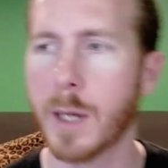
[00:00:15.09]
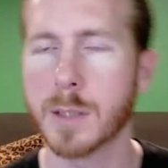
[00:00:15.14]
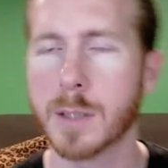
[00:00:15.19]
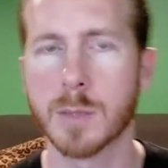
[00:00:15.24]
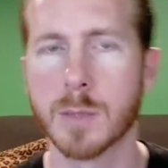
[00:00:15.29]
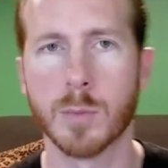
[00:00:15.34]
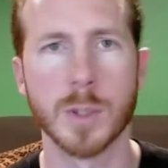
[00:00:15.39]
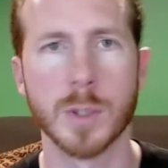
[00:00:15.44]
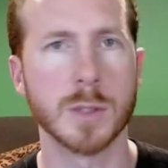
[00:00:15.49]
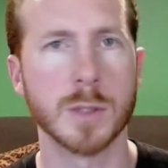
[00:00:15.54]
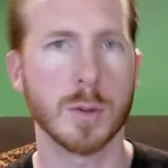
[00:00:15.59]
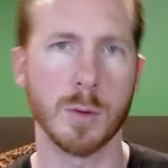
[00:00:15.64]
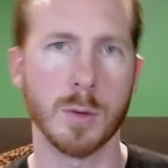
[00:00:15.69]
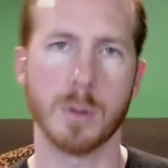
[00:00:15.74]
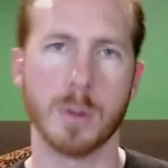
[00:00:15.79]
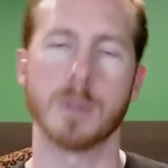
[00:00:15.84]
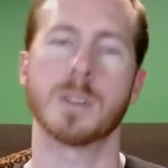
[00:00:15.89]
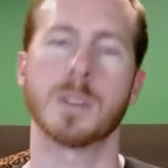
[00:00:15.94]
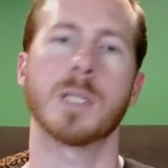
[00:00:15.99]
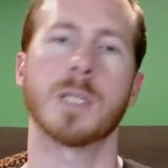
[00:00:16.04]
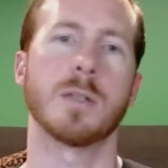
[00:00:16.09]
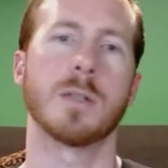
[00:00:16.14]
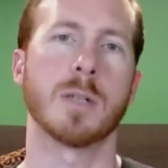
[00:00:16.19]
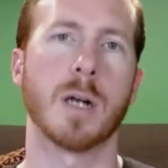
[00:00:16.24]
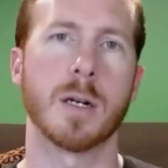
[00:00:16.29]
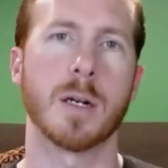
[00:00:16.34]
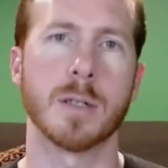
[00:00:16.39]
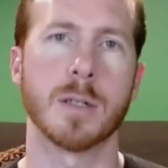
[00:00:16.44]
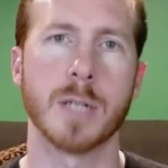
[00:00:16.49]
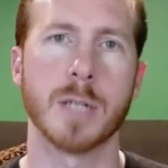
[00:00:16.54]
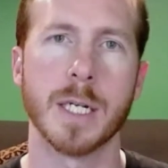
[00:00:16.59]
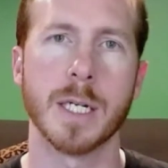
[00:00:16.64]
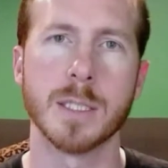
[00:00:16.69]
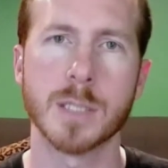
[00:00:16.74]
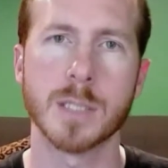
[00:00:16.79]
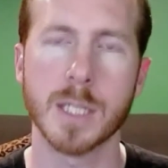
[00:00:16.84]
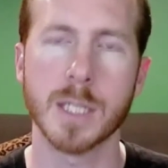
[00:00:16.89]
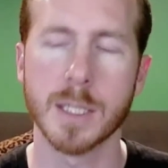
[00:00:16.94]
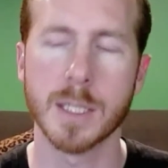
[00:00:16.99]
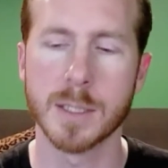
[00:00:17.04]
some preschoolers, kindergartner
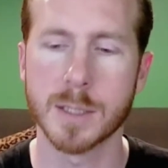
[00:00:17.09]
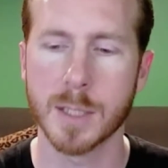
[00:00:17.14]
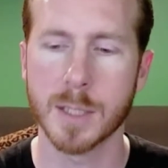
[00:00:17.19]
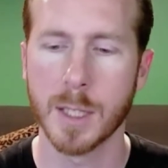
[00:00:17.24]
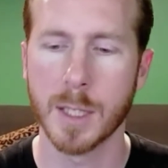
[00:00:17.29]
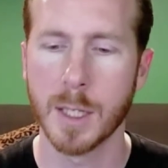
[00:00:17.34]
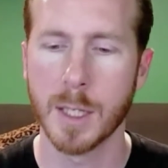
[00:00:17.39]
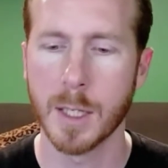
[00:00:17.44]
age kids,